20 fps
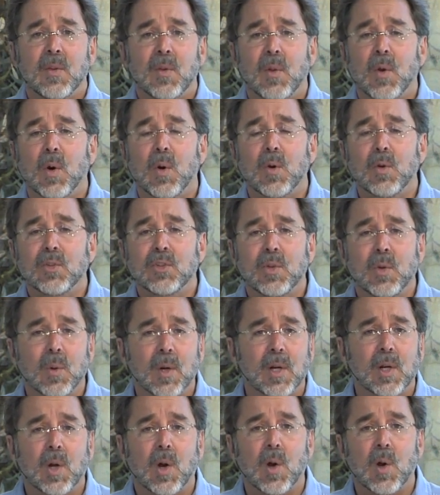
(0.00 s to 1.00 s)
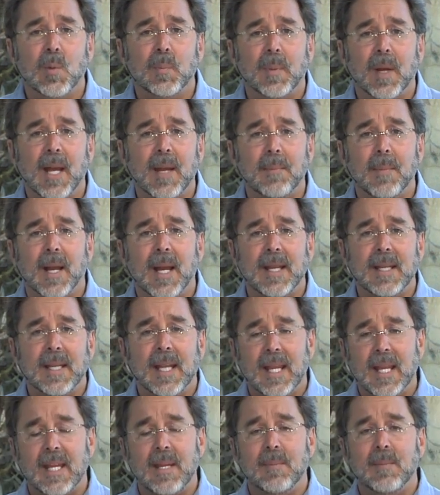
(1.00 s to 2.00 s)
those who are called by my
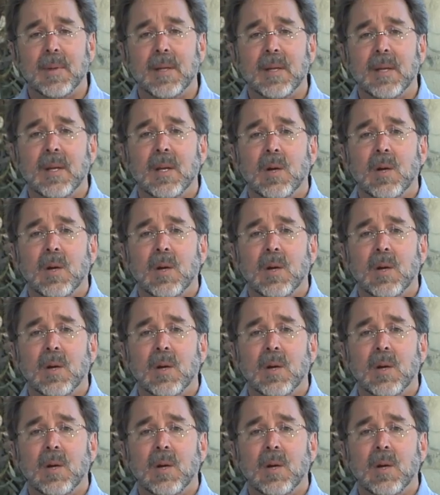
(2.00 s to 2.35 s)
name